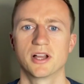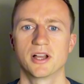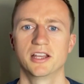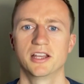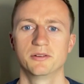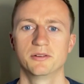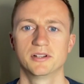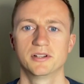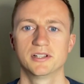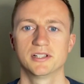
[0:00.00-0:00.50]

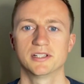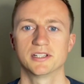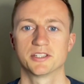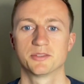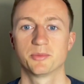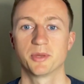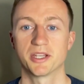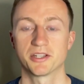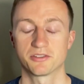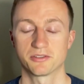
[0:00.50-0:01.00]
Iowa
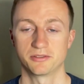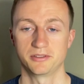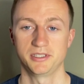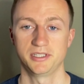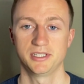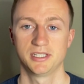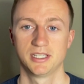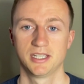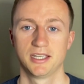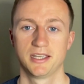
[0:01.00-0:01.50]

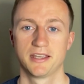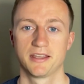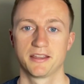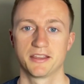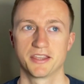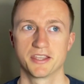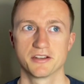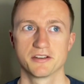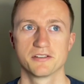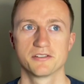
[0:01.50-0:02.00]
especially,
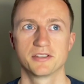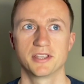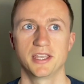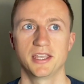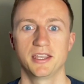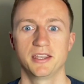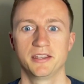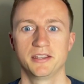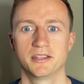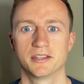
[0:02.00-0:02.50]
there's
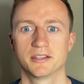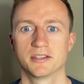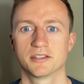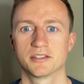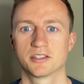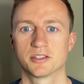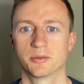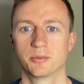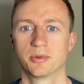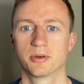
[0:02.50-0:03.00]
a
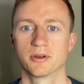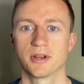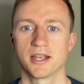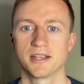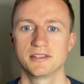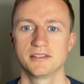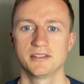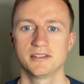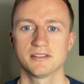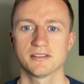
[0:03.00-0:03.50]

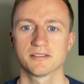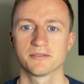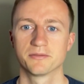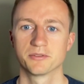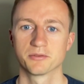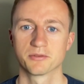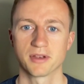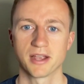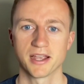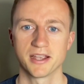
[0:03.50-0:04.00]
surprising
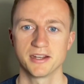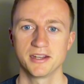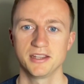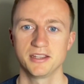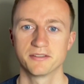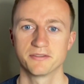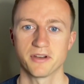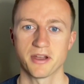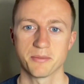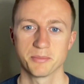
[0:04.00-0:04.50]
variety
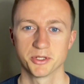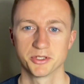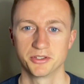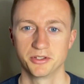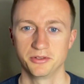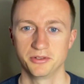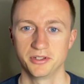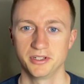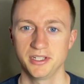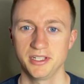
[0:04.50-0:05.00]
of
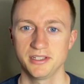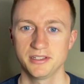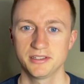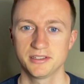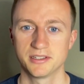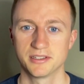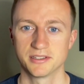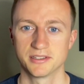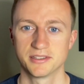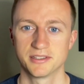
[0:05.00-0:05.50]
opportunities
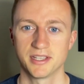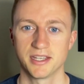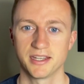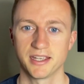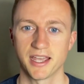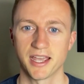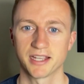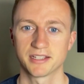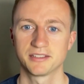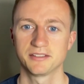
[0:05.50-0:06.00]
to stay
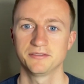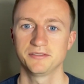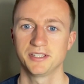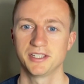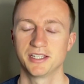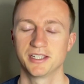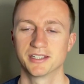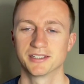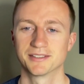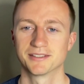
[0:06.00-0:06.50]
active
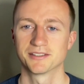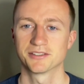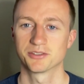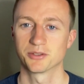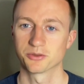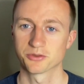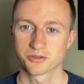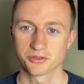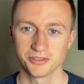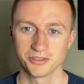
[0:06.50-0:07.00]
and
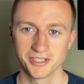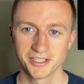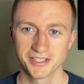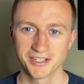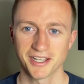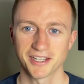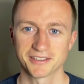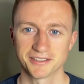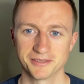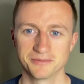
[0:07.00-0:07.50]
socially
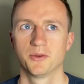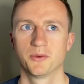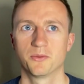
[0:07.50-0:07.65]
connected.